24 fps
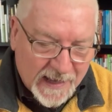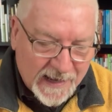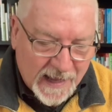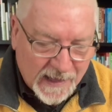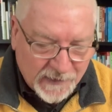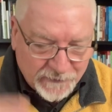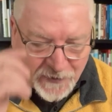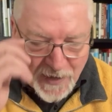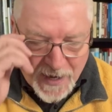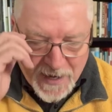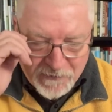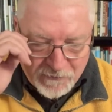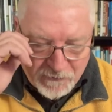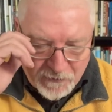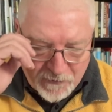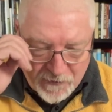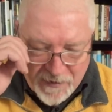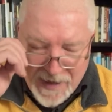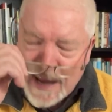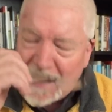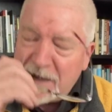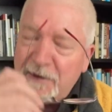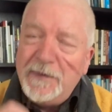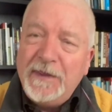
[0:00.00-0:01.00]
as I
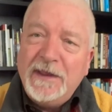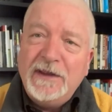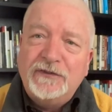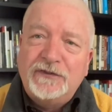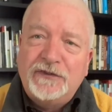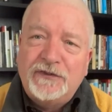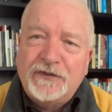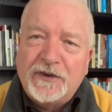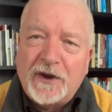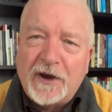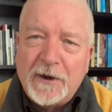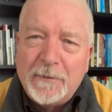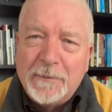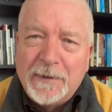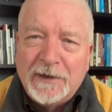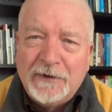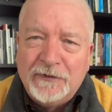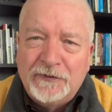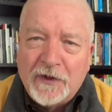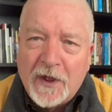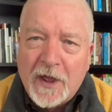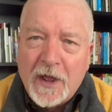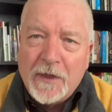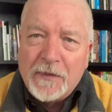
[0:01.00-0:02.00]
read these
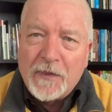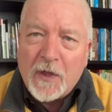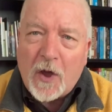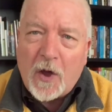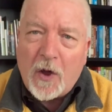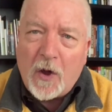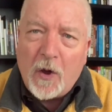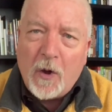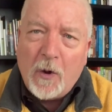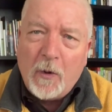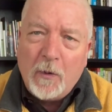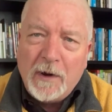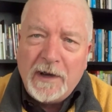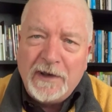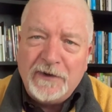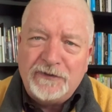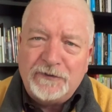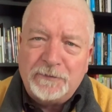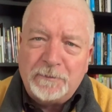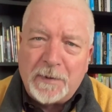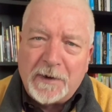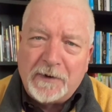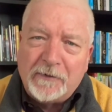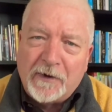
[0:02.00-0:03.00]
sermons, the Holy
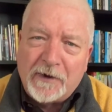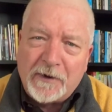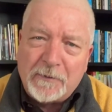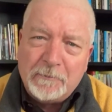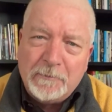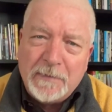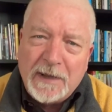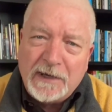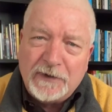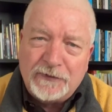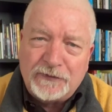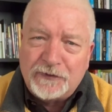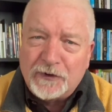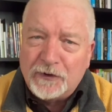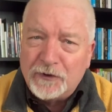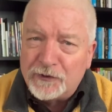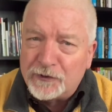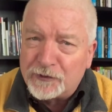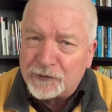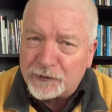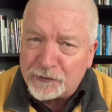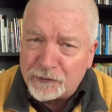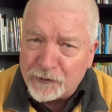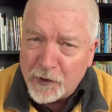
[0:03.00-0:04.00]
Spirit
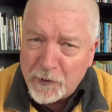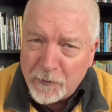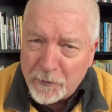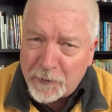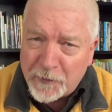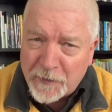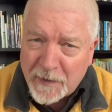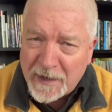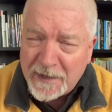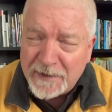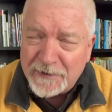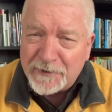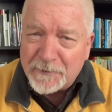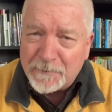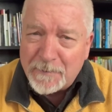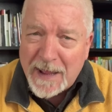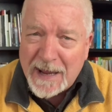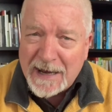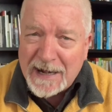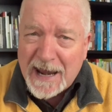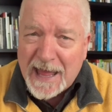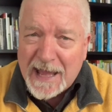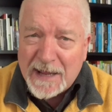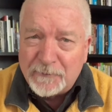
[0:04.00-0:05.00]
ministered truth into
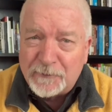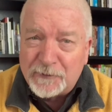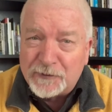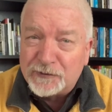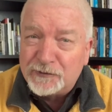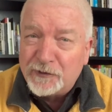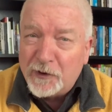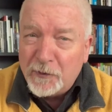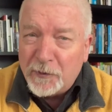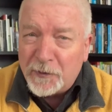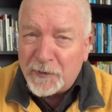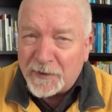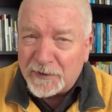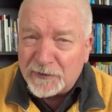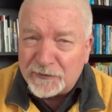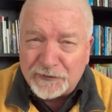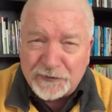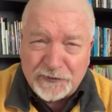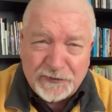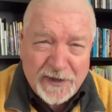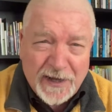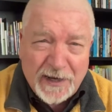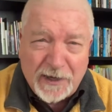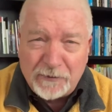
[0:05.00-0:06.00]
my life, truth that
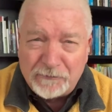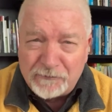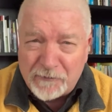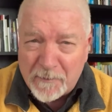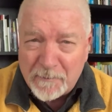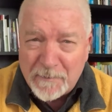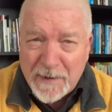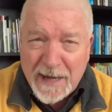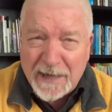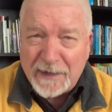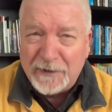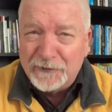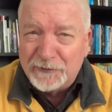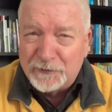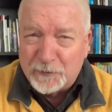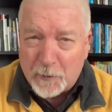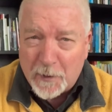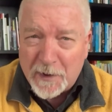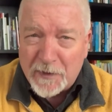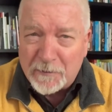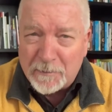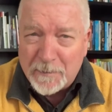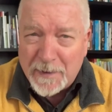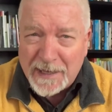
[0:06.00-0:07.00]
still remains
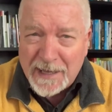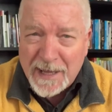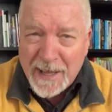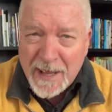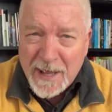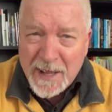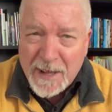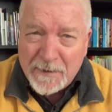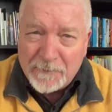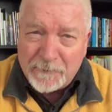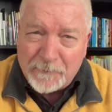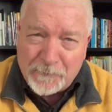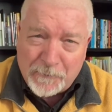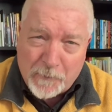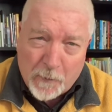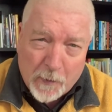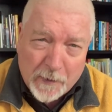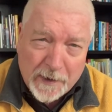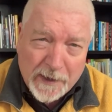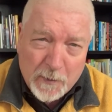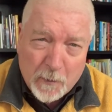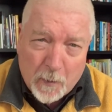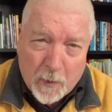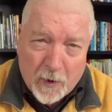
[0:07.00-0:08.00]
with me
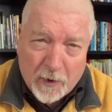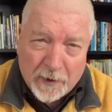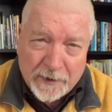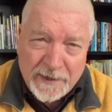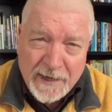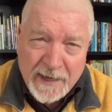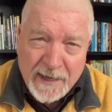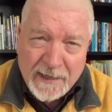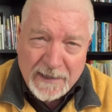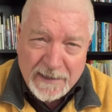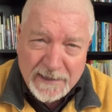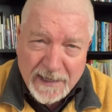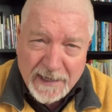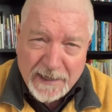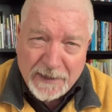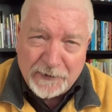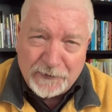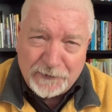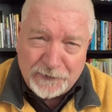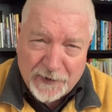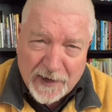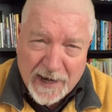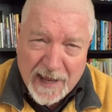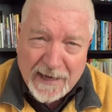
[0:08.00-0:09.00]
41
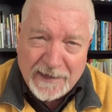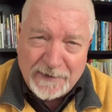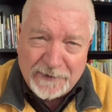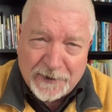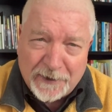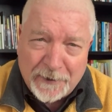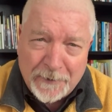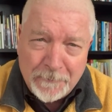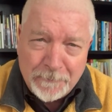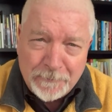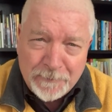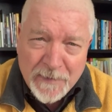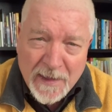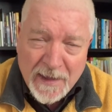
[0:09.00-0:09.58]
years later.